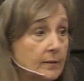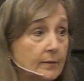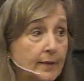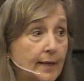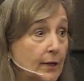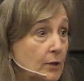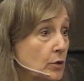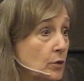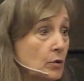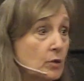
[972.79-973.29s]

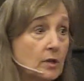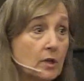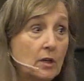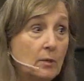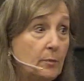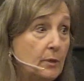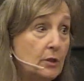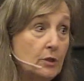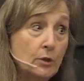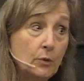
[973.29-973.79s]
guess who's going
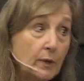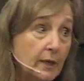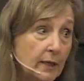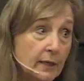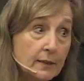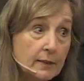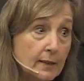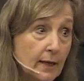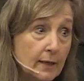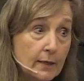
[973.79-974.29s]
to be doing
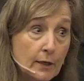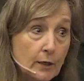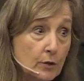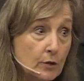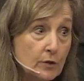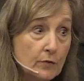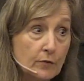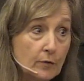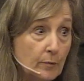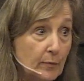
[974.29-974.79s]
it 10
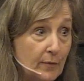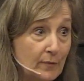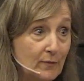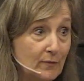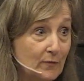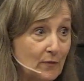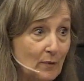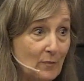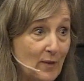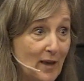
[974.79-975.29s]
years
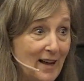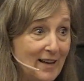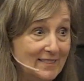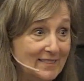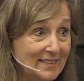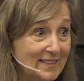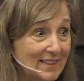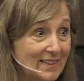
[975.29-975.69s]
from that?